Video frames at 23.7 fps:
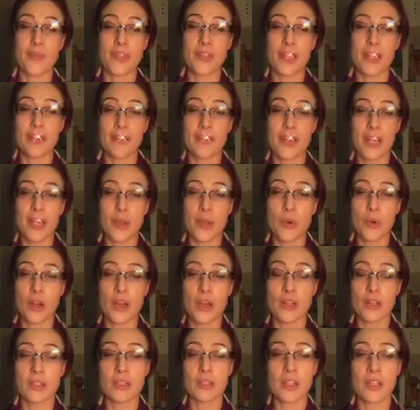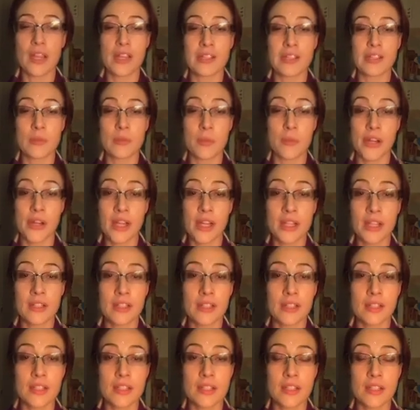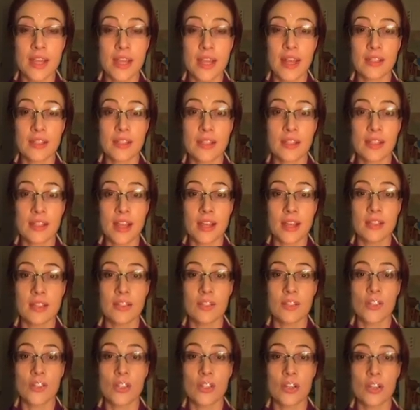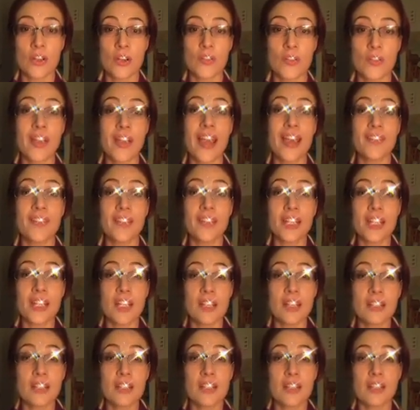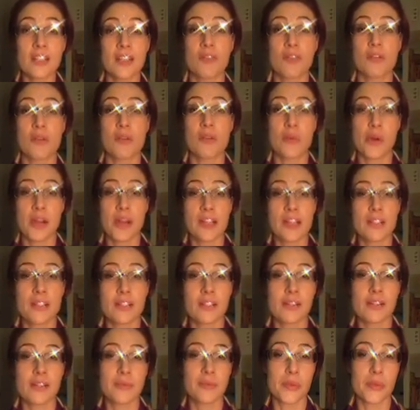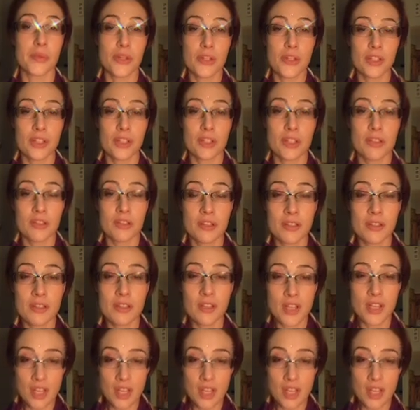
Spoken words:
If anyone experiences that sense of heaviness and repressed emotions,